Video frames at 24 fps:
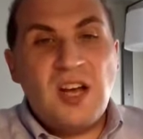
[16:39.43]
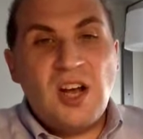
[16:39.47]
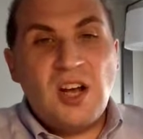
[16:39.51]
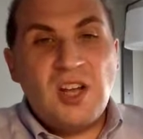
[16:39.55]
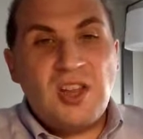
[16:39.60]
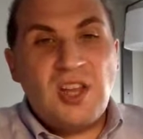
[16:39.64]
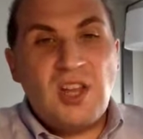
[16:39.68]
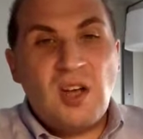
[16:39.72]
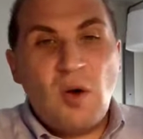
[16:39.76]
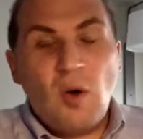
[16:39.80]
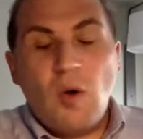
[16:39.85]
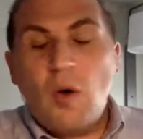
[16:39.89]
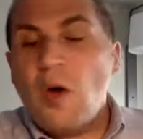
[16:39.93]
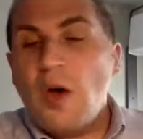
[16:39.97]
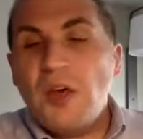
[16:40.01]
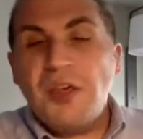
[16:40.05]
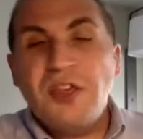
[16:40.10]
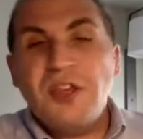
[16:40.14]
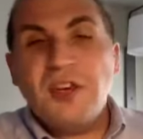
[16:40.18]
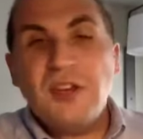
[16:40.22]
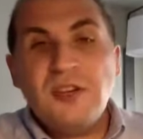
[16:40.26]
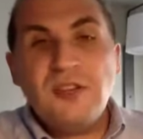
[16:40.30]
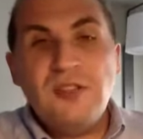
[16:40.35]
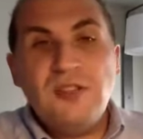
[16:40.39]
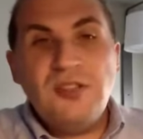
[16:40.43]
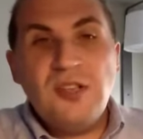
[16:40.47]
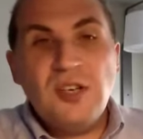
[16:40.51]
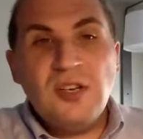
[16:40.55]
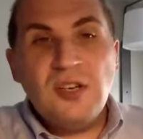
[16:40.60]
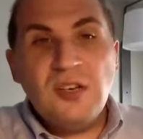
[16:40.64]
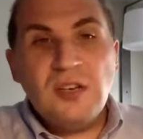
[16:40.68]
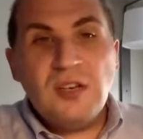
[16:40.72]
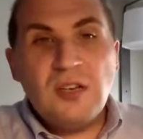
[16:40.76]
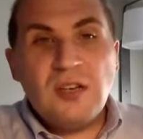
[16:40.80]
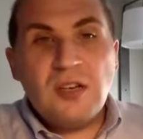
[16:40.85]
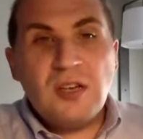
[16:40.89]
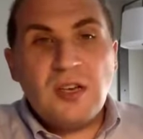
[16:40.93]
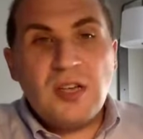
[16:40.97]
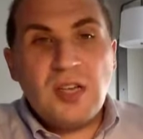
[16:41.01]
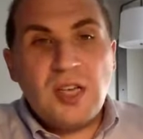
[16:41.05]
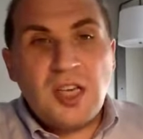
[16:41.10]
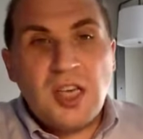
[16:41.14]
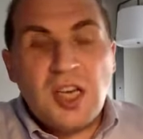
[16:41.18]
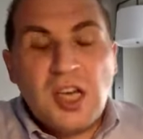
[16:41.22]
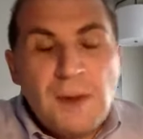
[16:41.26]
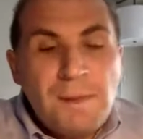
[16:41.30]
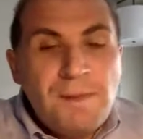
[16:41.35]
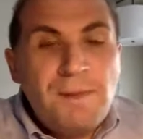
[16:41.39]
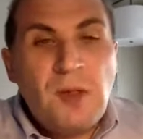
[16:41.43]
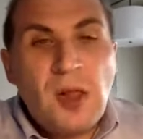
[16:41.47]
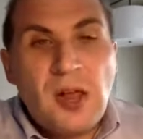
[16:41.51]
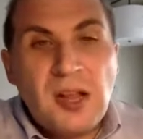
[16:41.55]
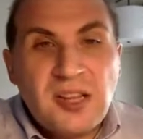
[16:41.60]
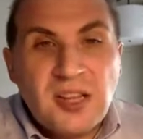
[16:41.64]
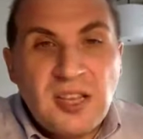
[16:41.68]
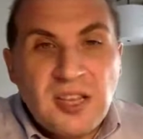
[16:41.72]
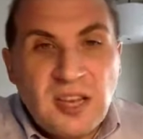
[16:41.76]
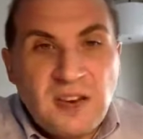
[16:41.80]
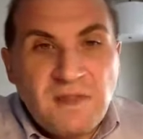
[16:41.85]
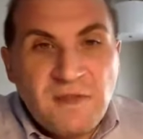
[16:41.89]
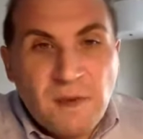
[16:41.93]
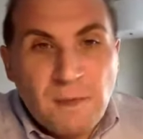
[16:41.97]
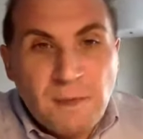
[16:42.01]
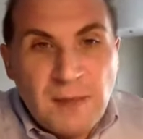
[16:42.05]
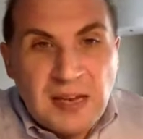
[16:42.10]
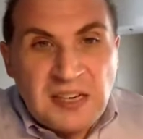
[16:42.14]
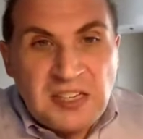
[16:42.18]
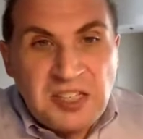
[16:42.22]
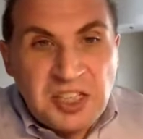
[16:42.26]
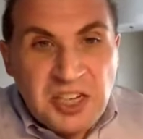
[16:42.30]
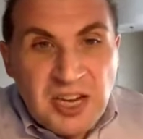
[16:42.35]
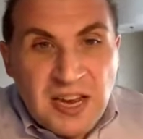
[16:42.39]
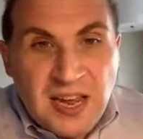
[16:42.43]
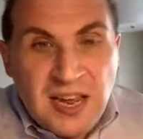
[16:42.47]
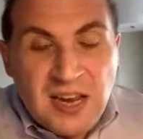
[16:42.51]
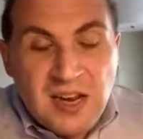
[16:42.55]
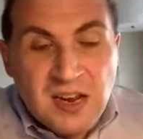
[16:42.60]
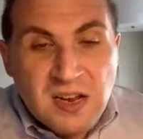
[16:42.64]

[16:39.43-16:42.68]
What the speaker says: the authors. You can plug this information in.